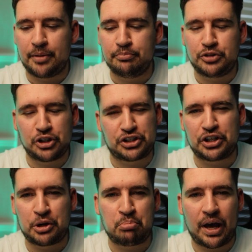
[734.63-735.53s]
just to
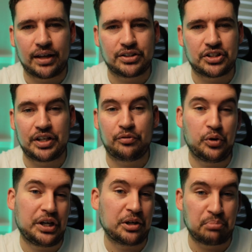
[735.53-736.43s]
compare to see if
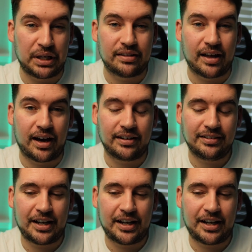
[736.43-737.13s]
we can beat that.